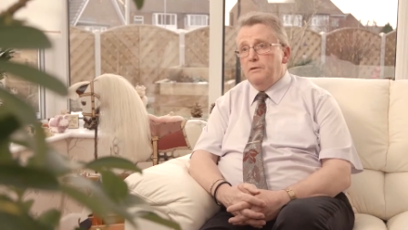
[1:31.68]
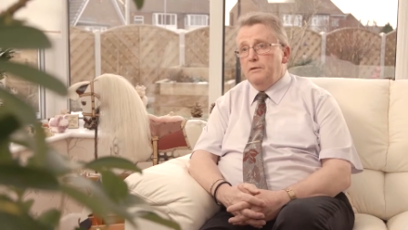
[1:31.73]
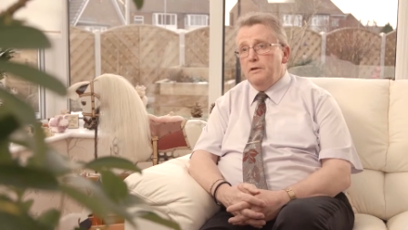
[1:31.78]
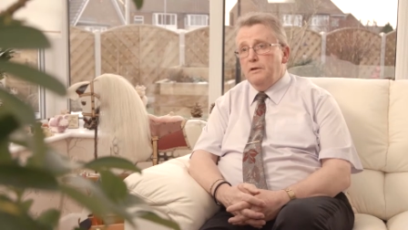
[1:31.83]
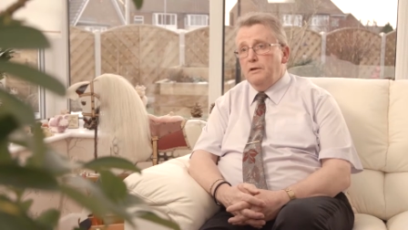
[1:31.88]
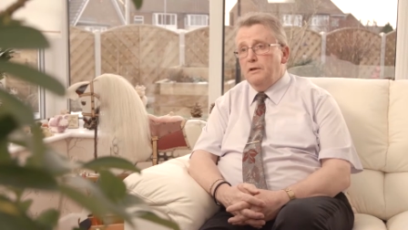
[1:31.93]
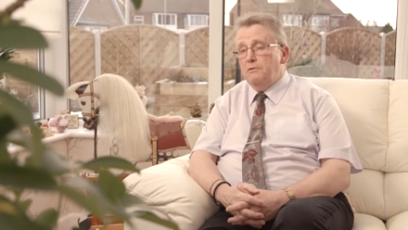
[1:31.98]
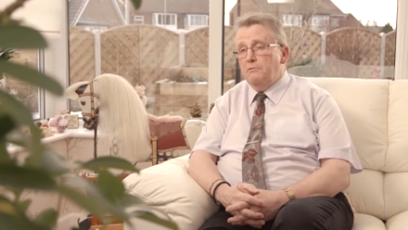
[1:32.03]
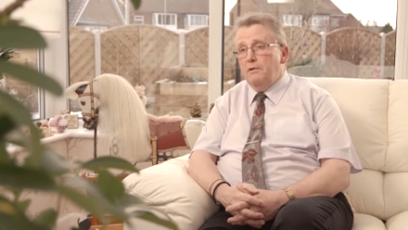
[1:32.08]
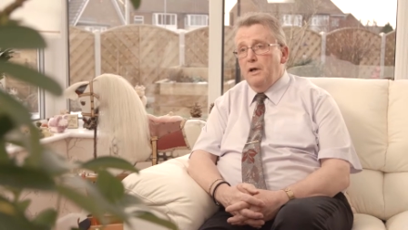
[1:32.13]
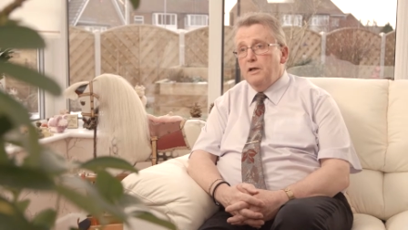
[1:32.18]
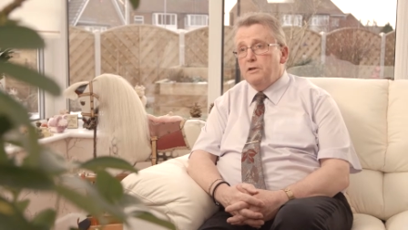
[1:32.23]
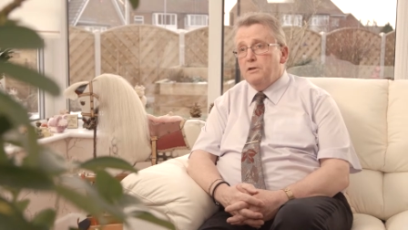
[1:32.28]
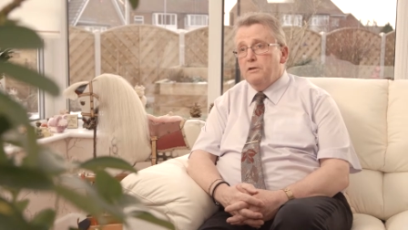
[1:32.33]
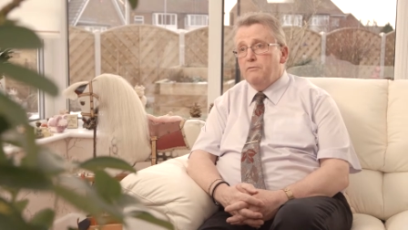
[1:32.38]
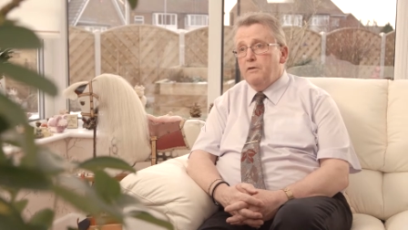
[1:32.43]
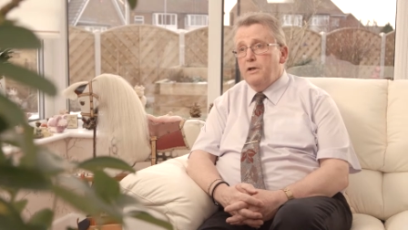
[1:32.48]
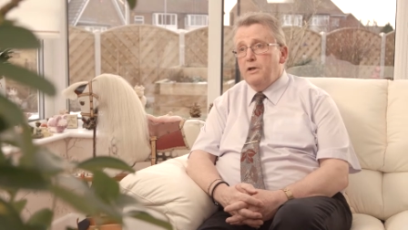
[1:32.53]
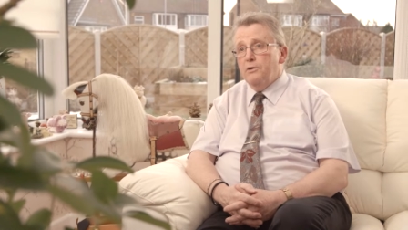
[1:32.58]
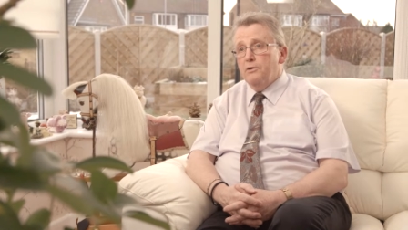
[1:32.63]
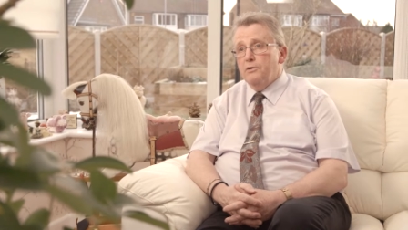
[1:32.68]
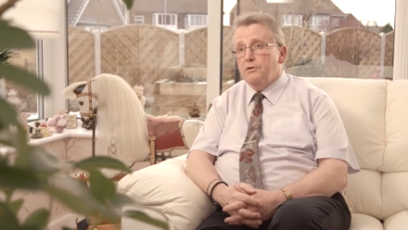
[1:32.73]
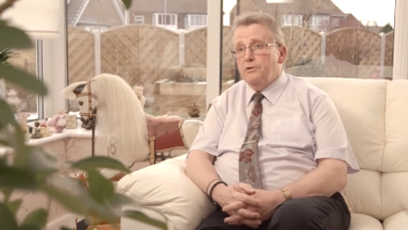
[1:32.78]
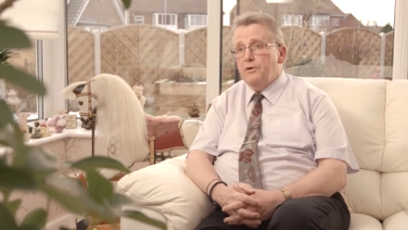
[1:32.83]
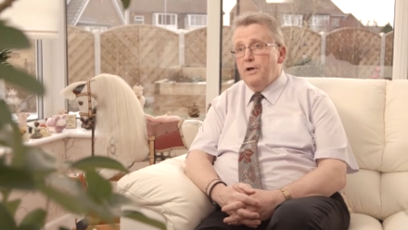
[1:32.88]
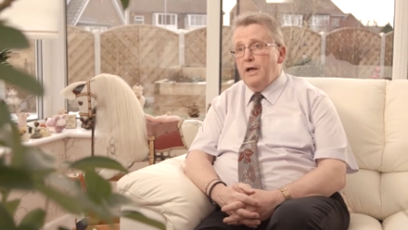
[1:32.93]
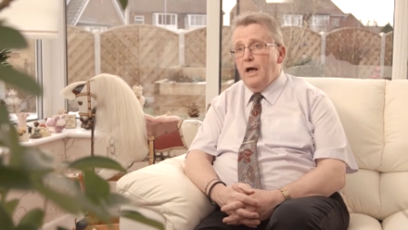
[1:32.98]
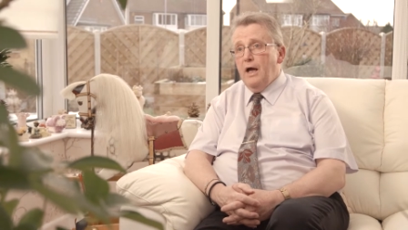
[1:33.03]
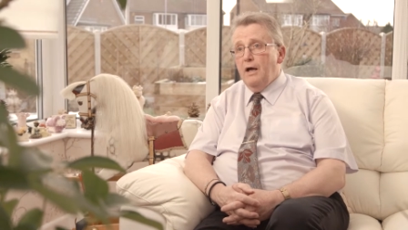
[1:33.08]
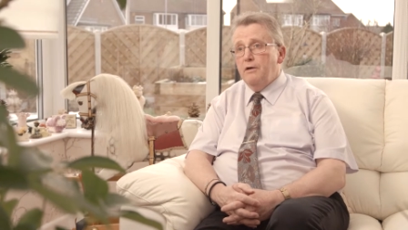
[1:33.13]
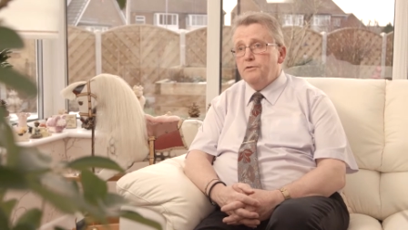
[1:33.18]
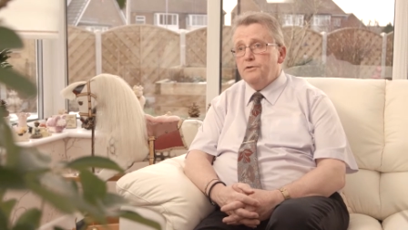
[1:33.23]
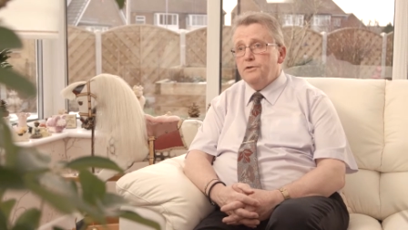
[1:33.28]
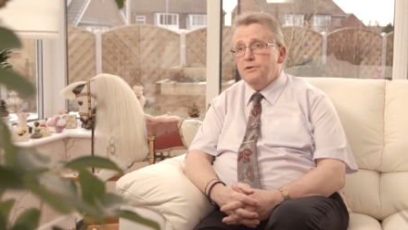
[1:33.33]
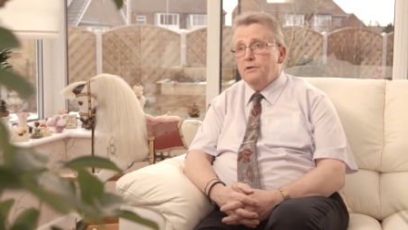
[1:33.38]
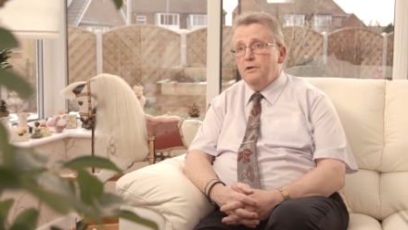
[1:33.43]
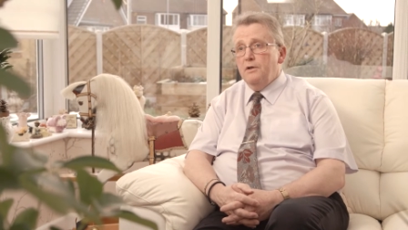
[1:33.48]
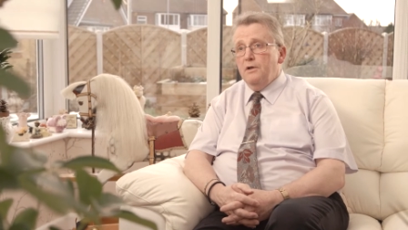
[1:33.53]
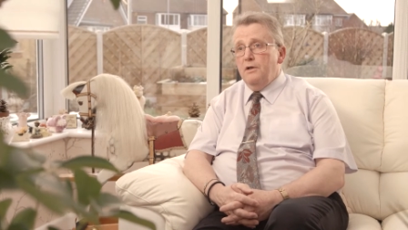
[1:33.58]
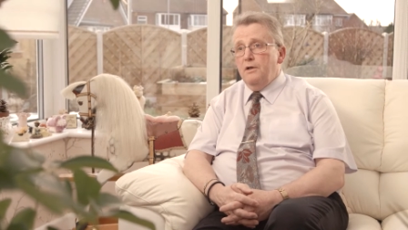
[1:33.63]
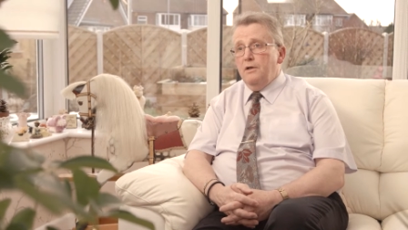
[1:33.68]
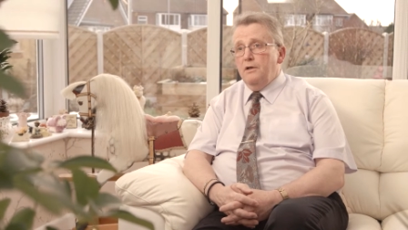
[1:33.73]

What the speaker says: a relatively ordinary house